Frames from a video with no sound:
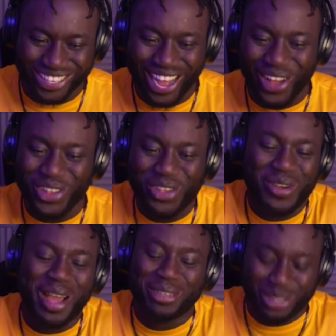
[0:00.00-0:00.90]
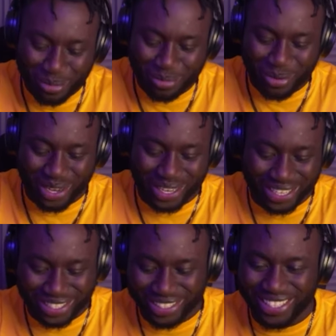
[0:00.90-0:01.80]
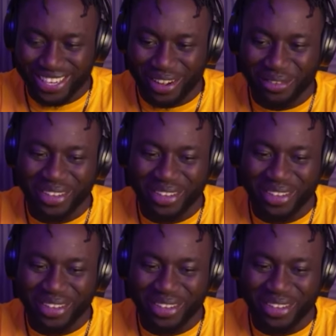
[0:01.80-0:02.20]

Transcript: How you have Snoop Dogg in your stuff?